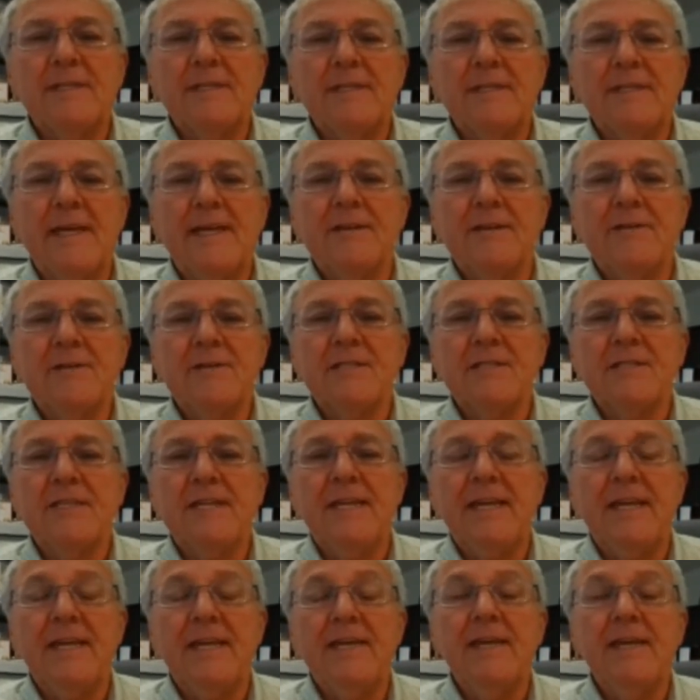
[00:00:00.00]

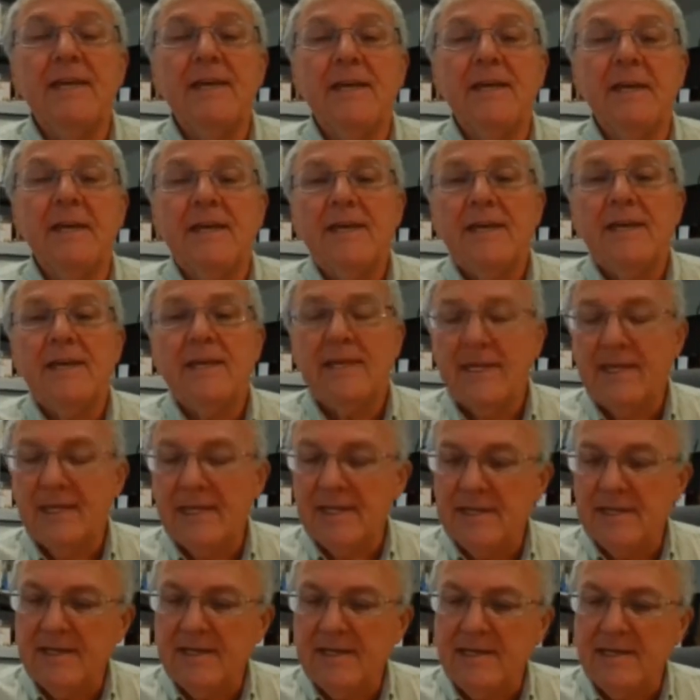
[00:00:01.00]
THC
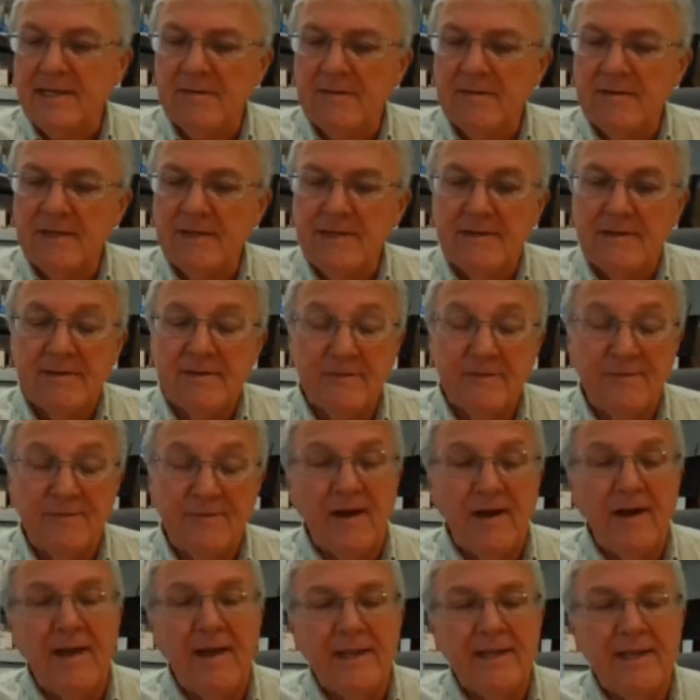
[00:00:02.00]
in
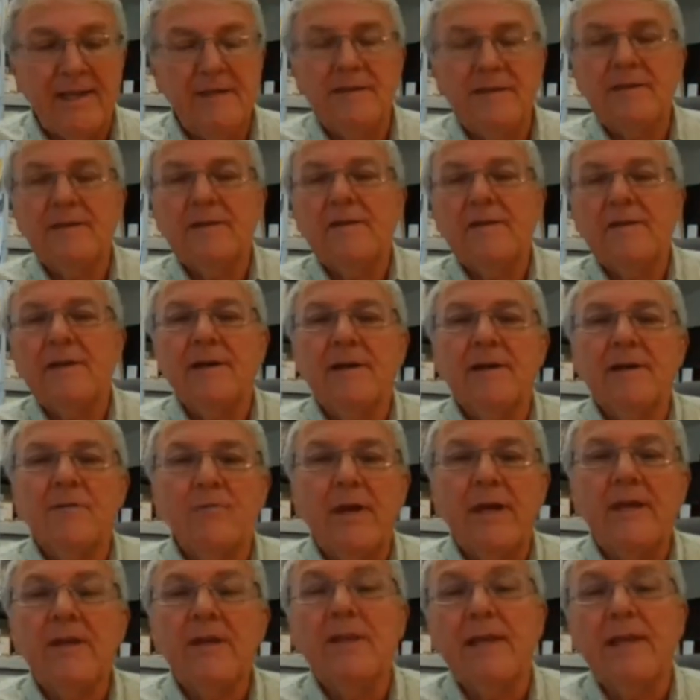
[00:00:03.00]
defined
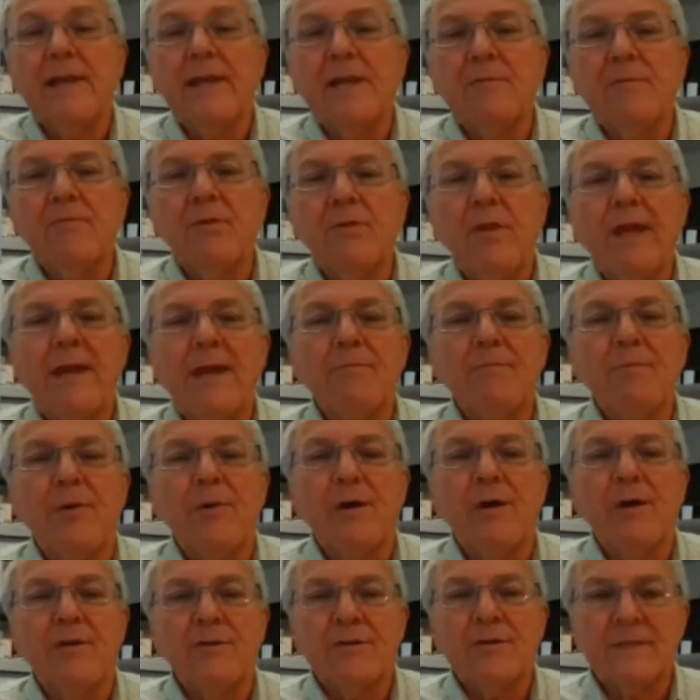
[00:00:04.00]
regulated plant
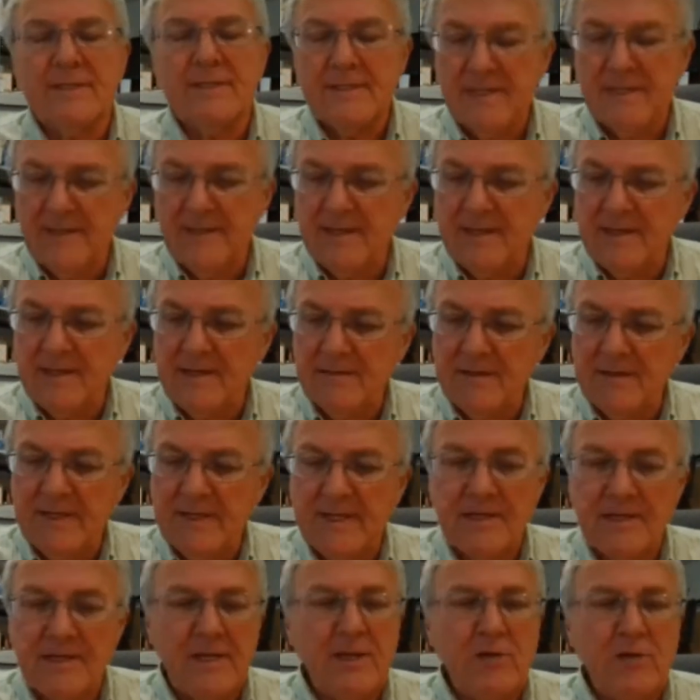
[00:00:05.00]
parts
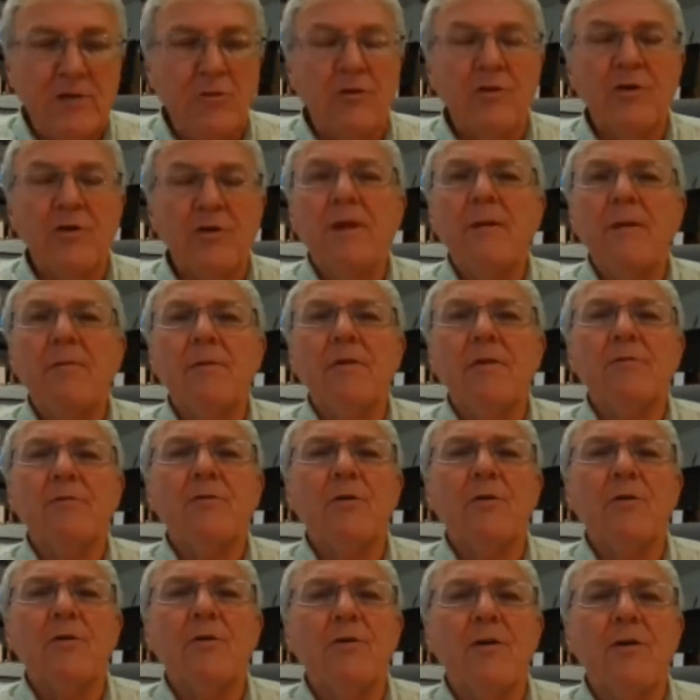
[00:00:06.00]
in order to be able to
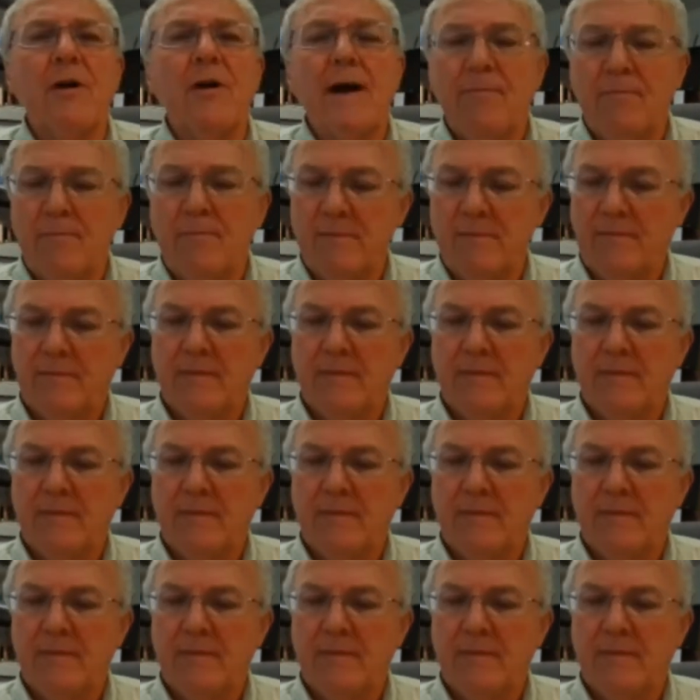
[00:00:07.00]
grow the crop.